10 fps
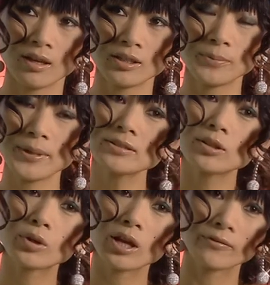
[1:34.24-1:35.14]
Depends
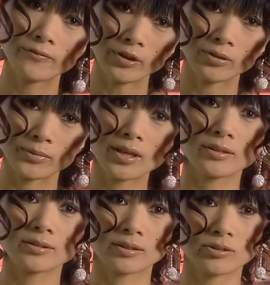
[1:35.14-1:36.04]
on what kind of film.
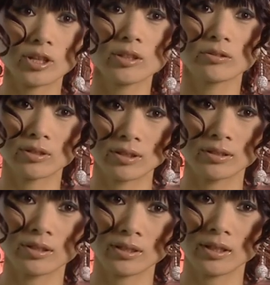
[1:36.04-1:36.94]
Yes, in general,
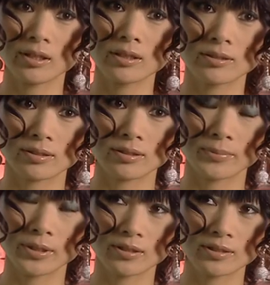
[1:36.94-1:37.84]
it is,
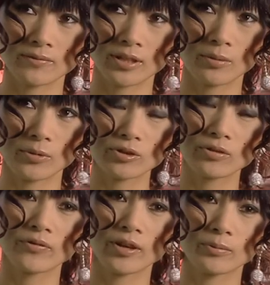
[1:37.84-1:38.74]
because of the
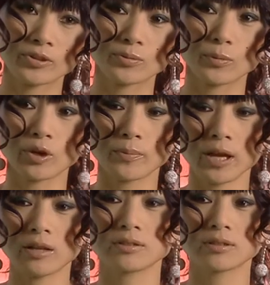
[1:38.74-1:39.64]
commercial film is more
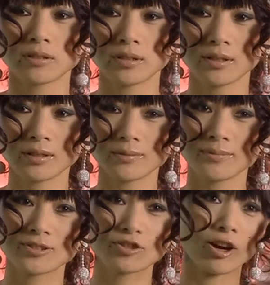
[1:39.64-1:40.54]
about
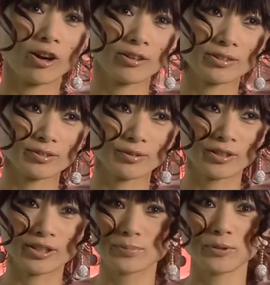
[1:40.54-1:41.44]
stars
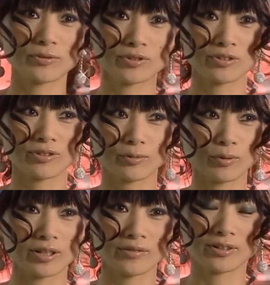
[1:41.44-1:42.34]
or explosion or
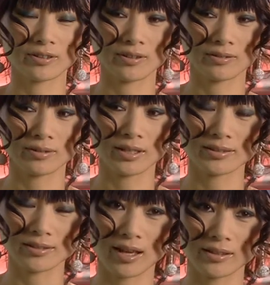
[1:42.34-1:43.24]
whatever
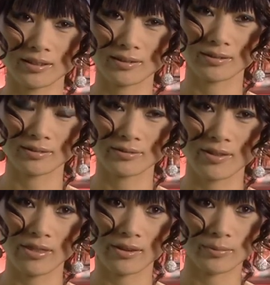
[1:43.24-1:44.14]
exotic
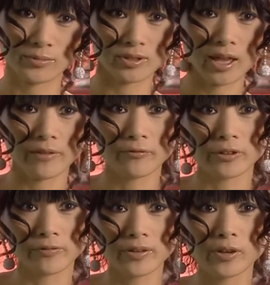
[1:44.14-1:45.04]
themes they have for
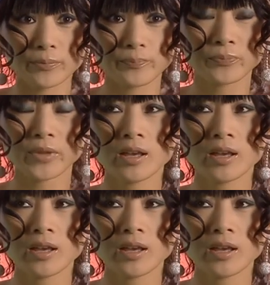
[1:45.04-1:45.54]
the film.